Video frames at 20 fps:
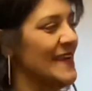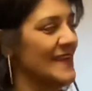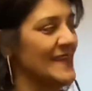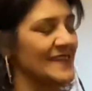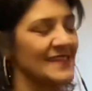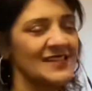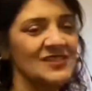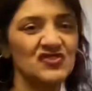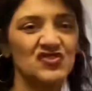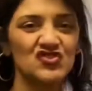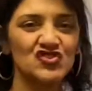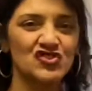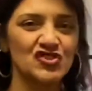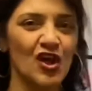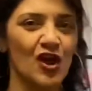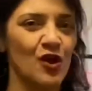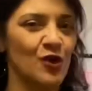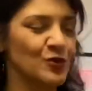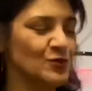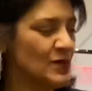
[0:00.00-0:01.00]
this
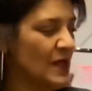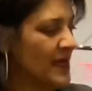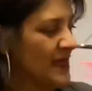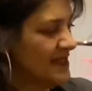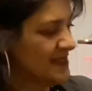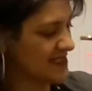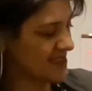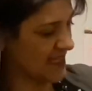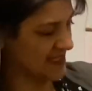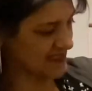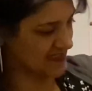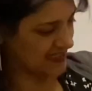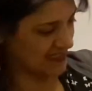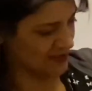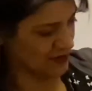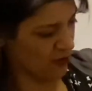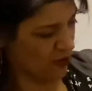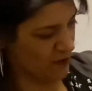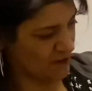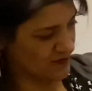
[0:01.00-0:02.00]
stone satin
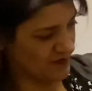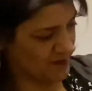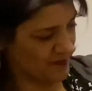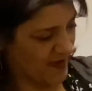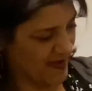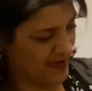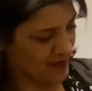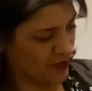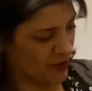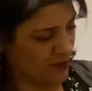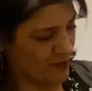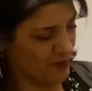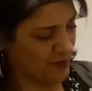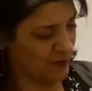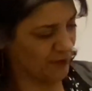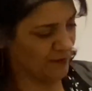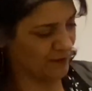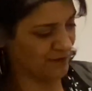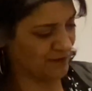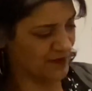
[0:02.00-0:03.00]
on the back
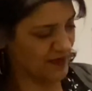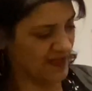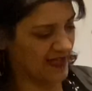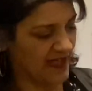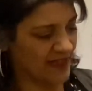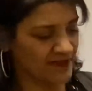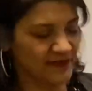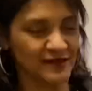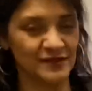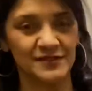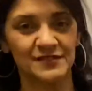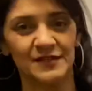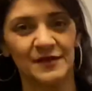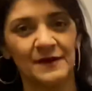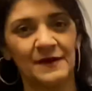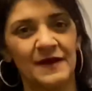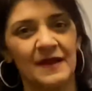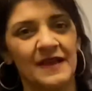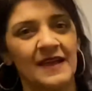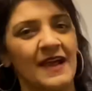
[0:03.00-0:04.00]
above the gathered
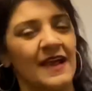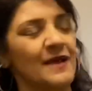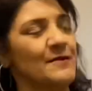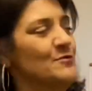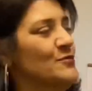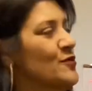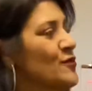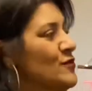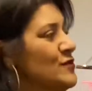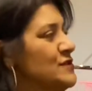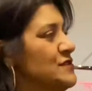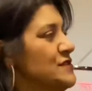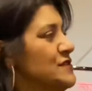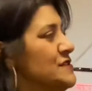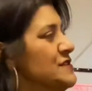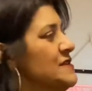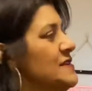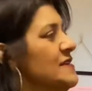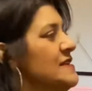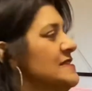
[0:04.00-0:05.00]
embroidered
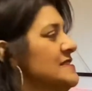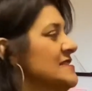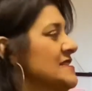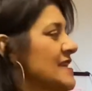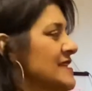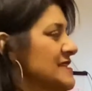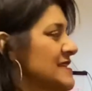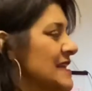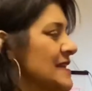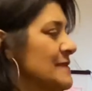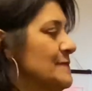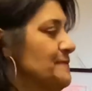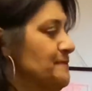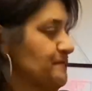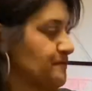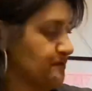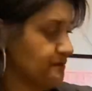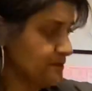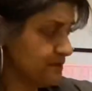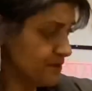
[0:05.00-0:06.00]
satin.
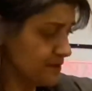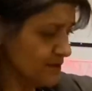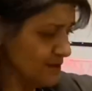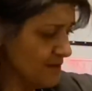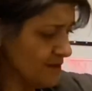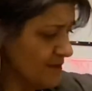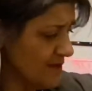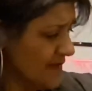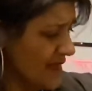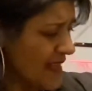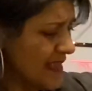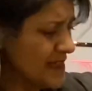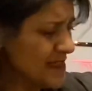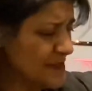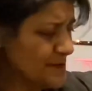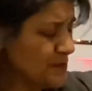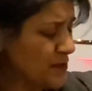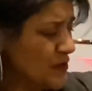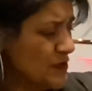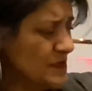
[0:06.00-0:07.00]
It's
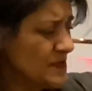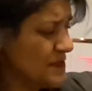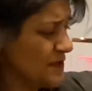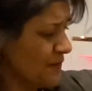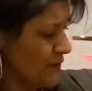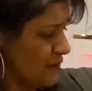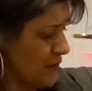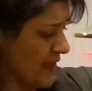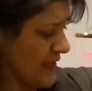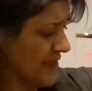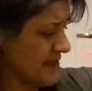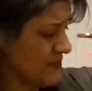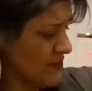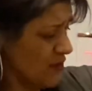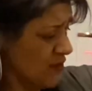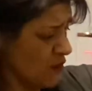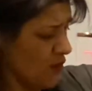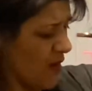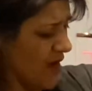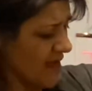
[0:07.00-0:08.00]
beautiful. It's not
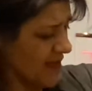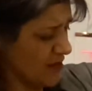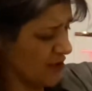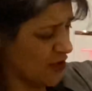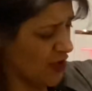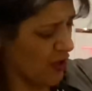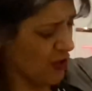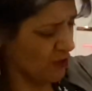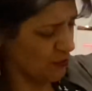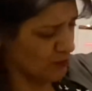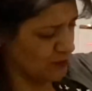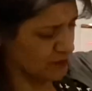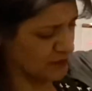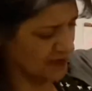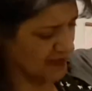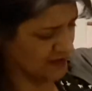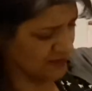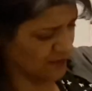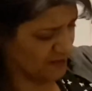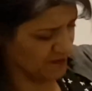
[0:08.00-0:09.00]
quite gold, I
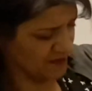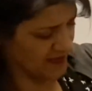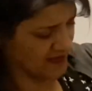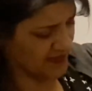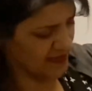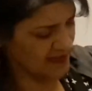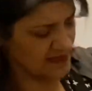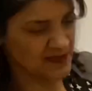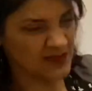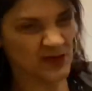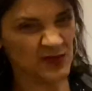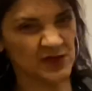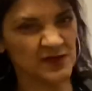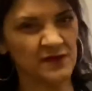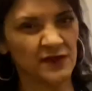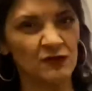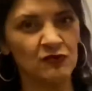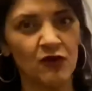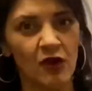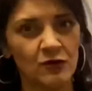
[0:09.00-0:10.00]
don't think. It's sort of a
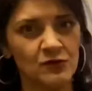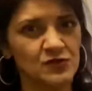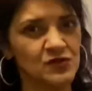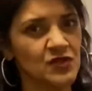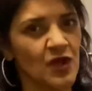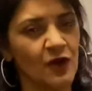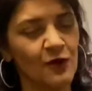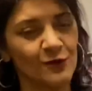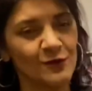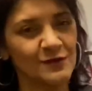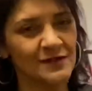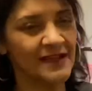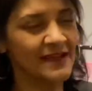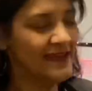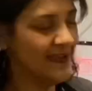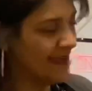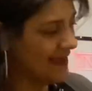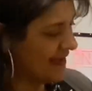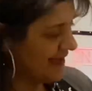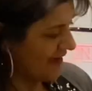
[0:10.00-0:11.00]
rose gold
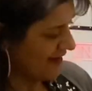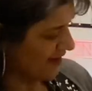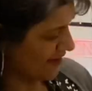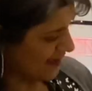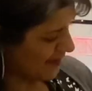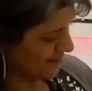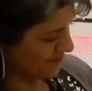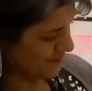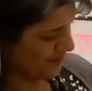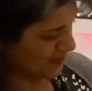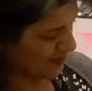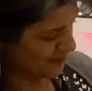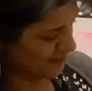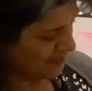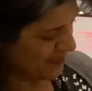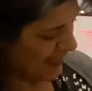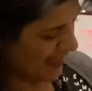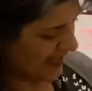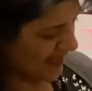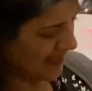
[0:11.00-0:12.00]

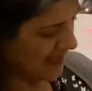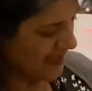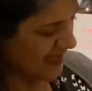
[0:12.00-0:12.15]
there.